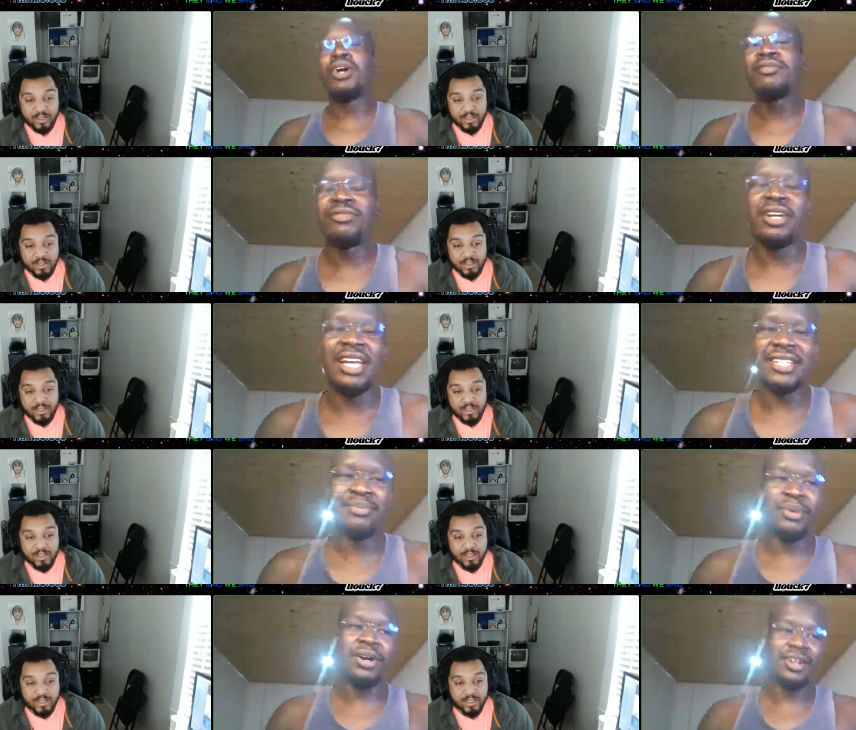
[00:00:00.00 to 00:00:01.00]
Speaker 1: for
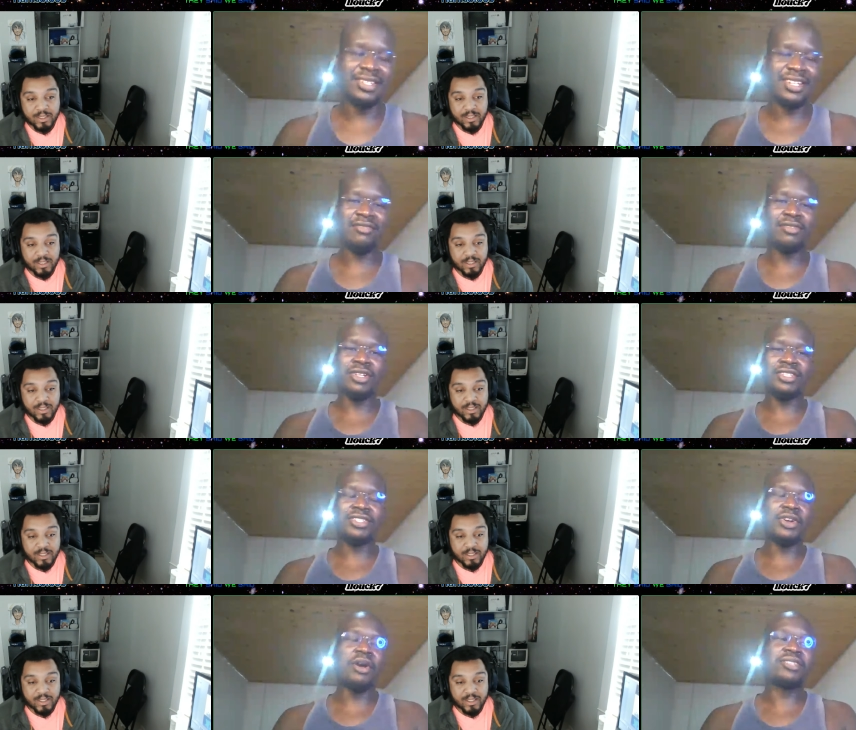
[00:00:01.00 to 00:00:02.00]
Xbox and I've got
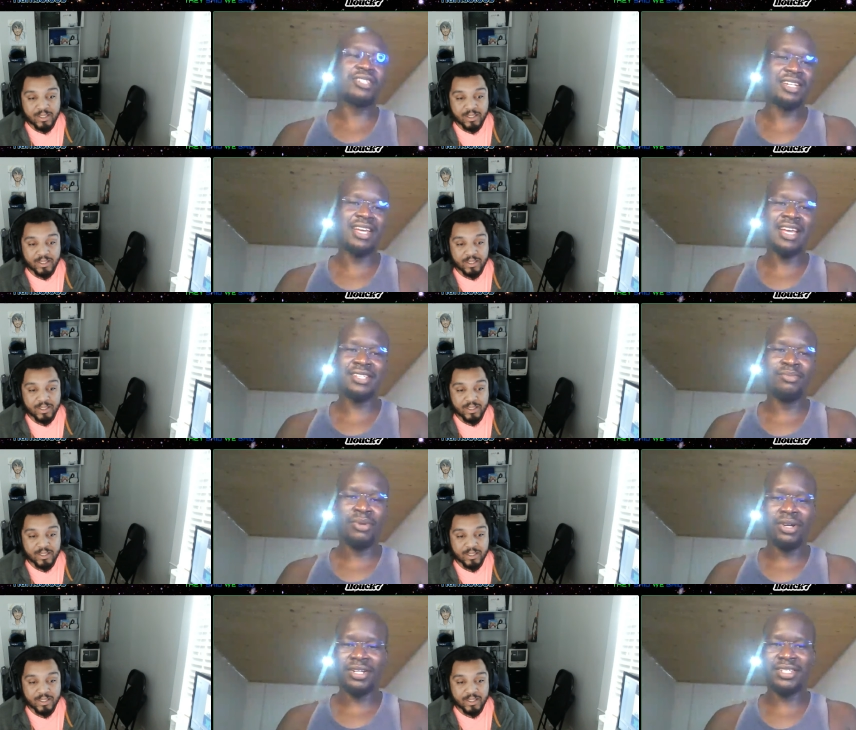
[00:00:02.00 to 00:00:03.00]
stocks in
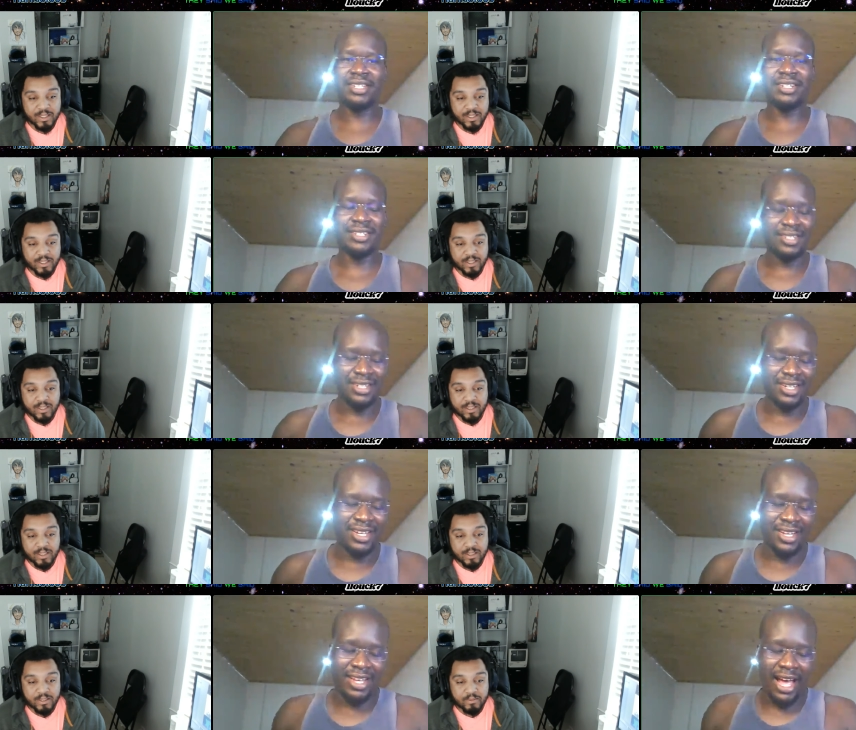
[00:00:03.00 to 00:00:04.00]
Xbox and
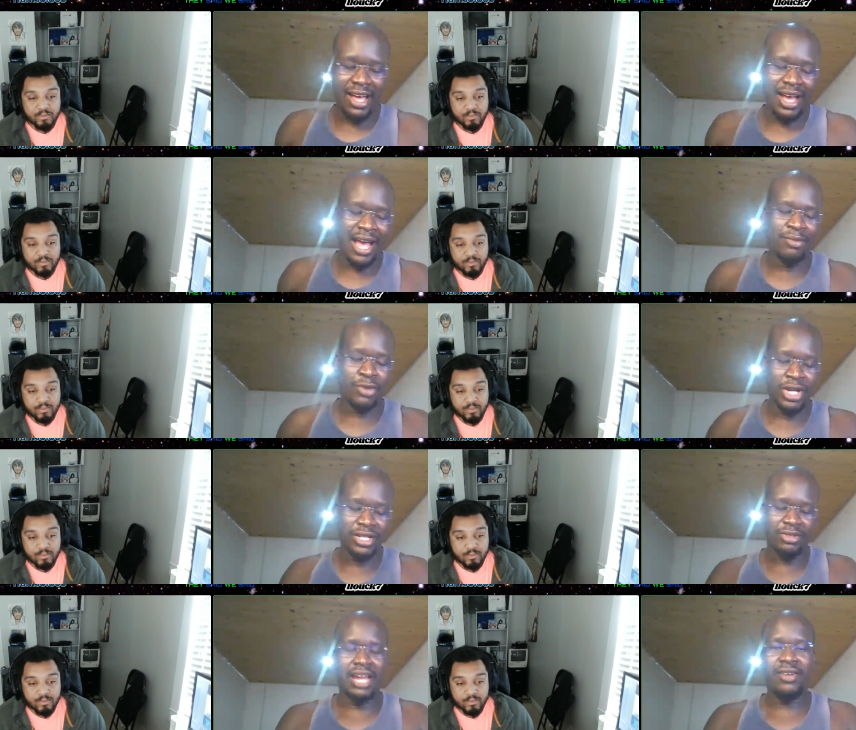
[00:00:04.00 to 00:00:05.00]
I'm going to
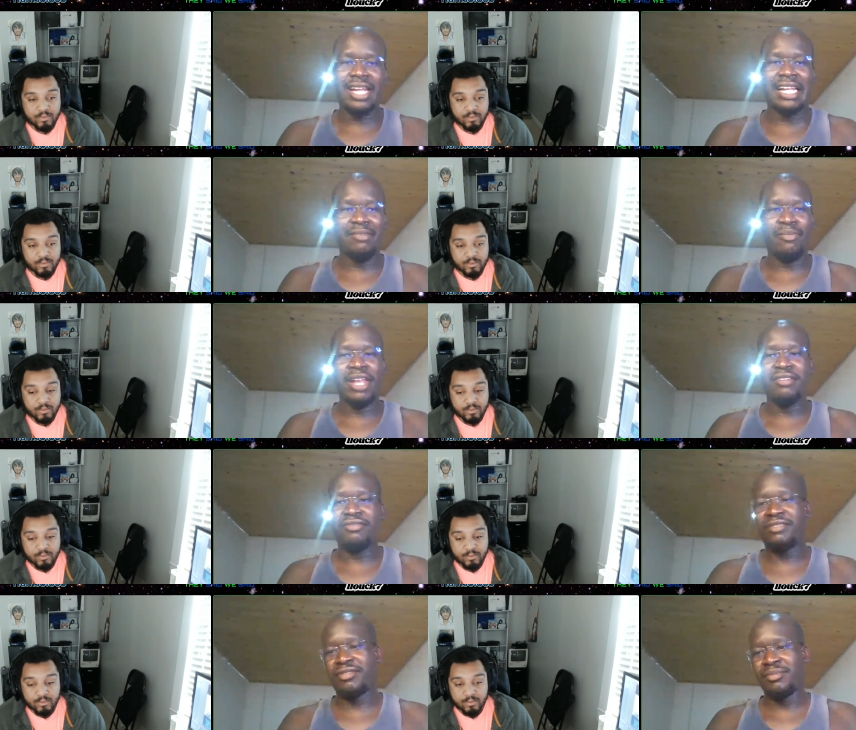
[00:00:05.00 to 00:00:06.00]
directly
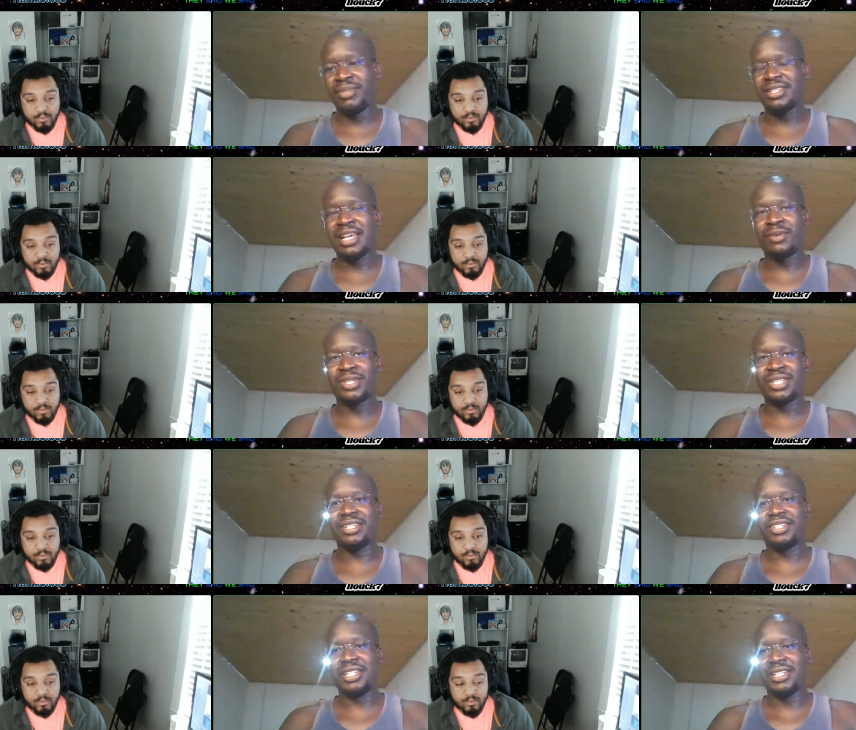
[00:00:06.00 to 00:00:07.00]
benefit from this
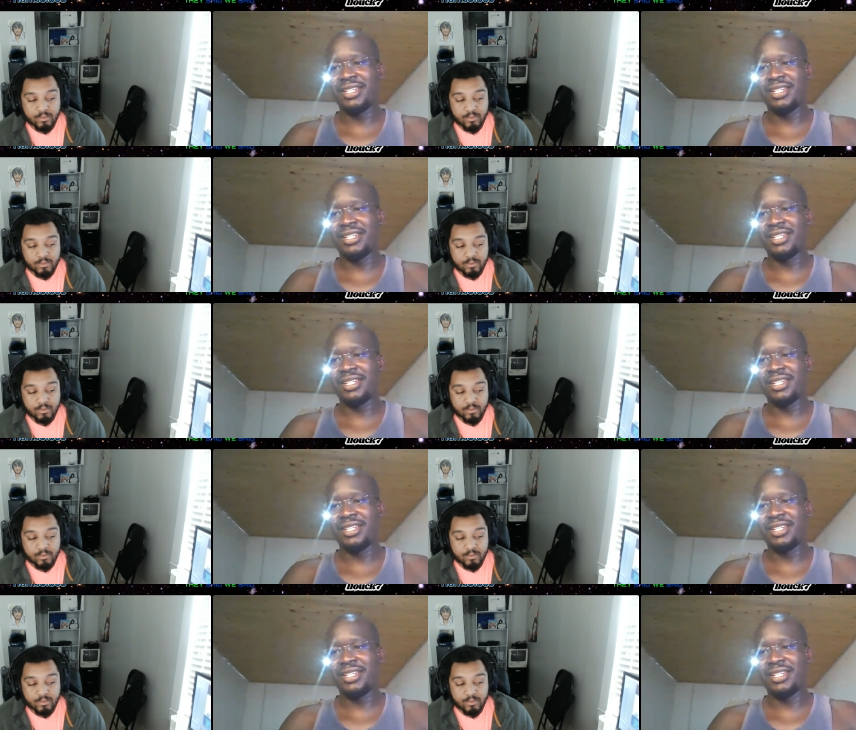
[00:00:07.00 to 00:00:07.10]
acquisition